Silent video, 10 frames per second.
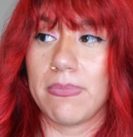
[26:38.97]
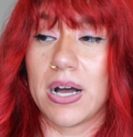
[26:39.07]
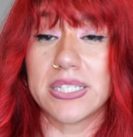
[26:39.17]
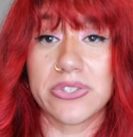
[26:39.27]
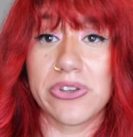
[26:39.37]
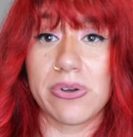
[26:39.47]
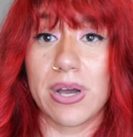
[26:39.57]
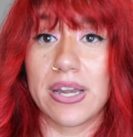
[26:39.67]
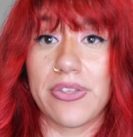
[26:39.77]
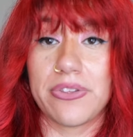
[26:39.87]
Also,
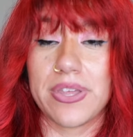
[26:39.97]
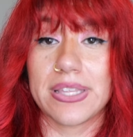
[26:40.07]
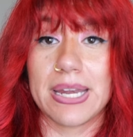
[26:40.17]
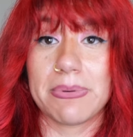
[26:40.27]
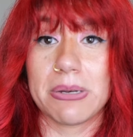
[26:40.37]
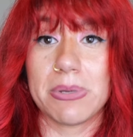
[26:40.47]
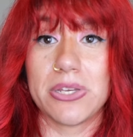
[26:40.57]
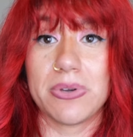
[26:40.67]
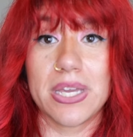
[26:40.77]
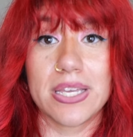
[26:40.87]
another thing that I'm going to be
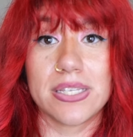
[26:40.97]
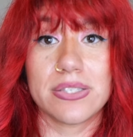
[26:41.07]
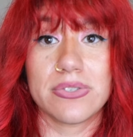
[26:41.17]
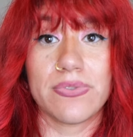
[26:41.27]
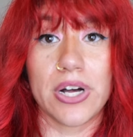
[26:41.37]
doing is